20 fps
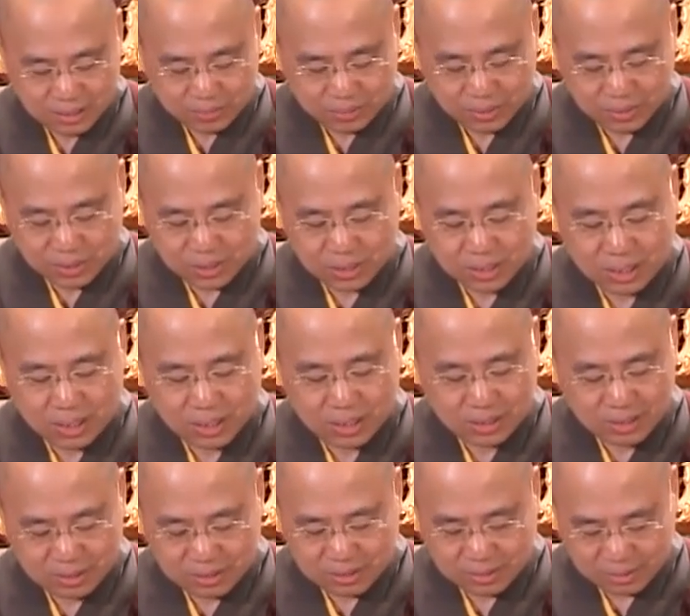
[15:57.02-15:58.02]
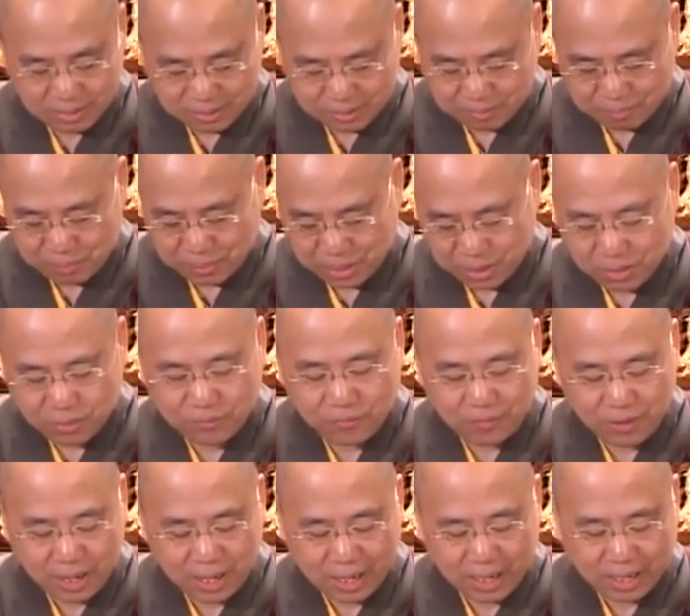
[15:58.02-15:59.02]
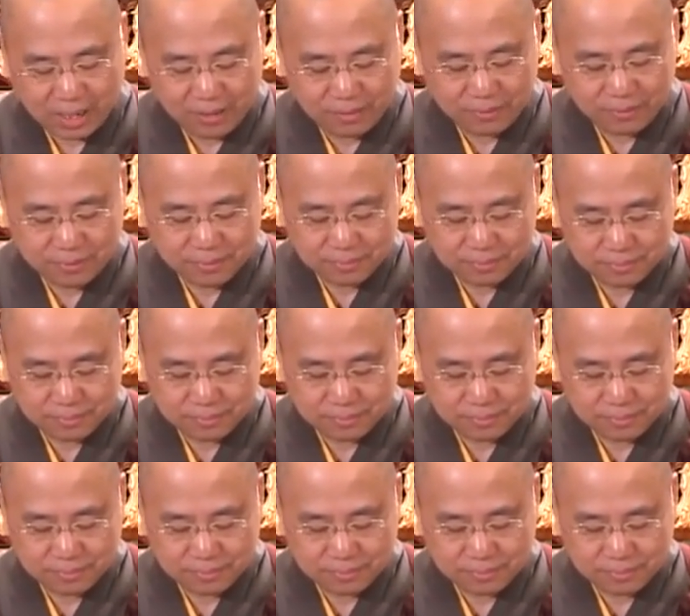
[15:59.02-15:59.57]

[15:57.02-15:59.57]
which is on page 5.